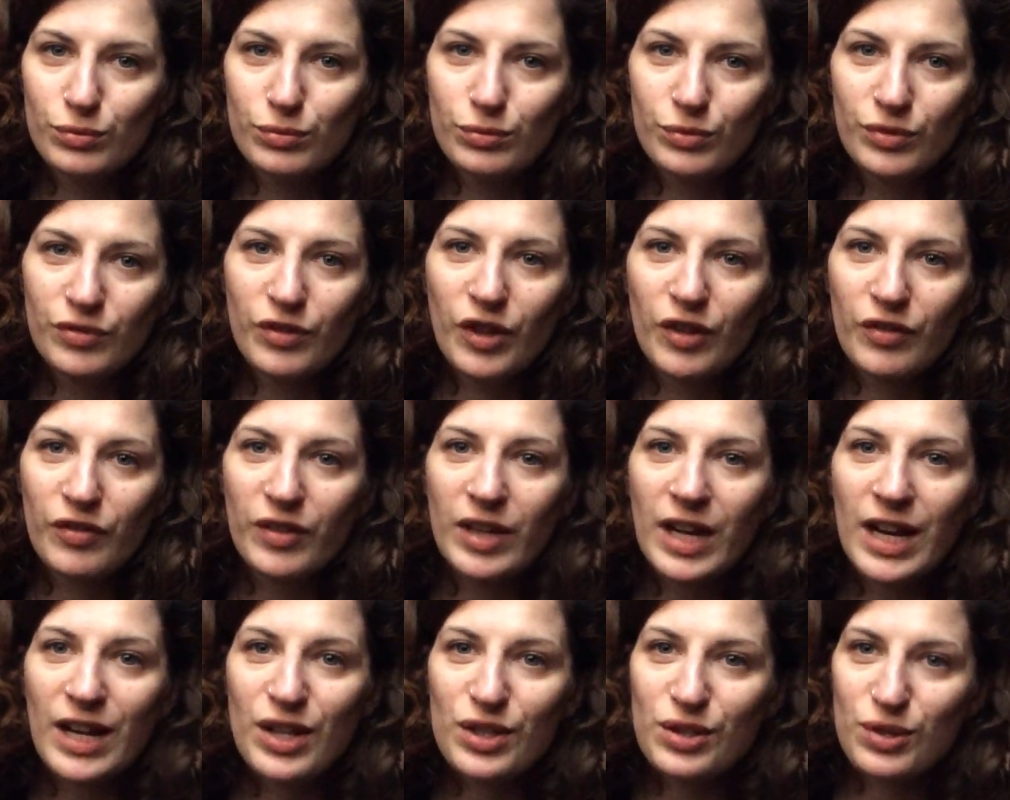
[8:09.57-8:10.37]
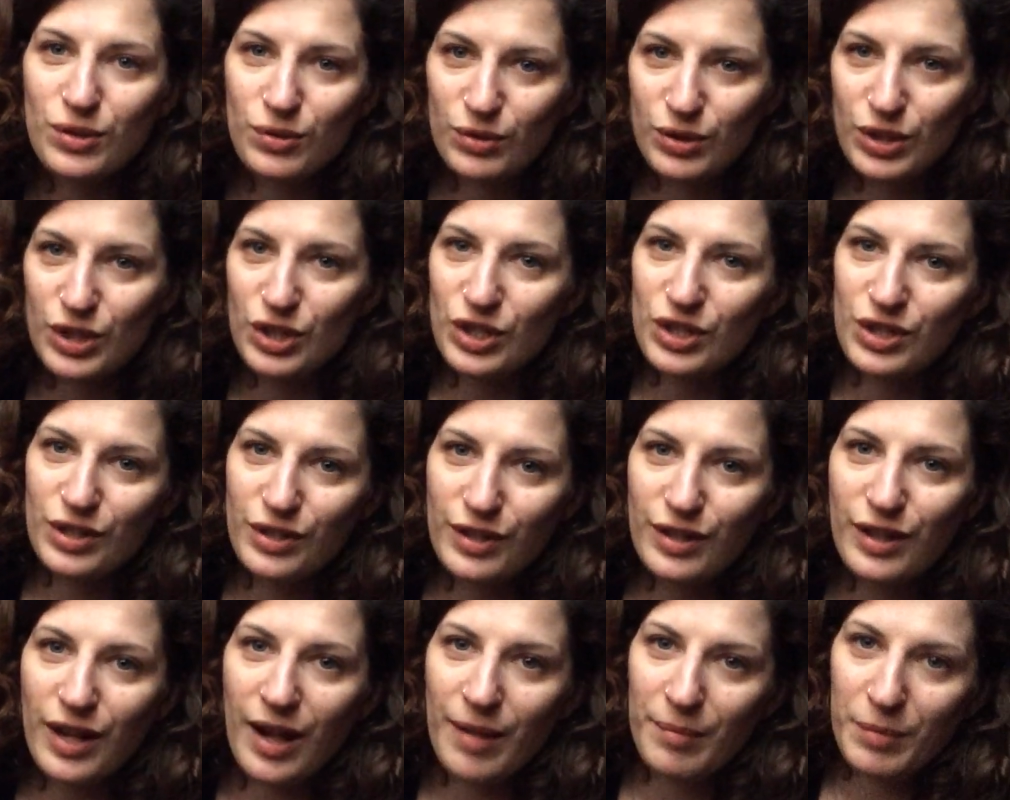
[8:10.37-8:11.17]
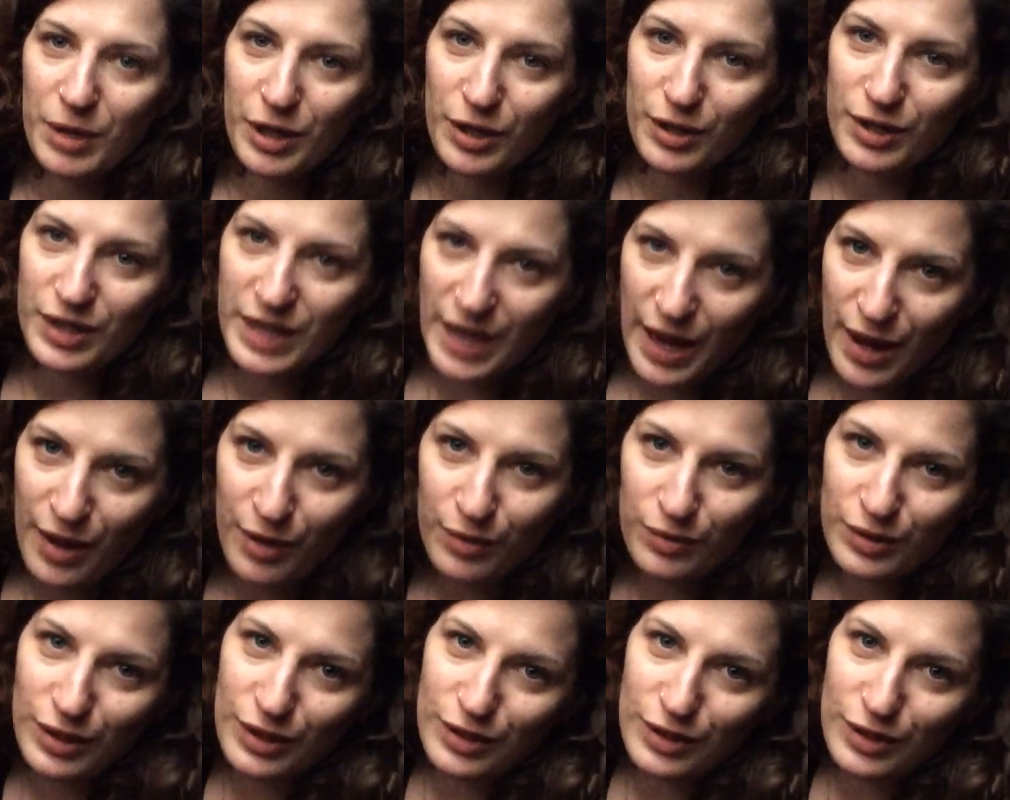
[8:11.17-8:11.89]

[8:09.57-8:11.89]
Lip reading: with nothing else, to just calm her down,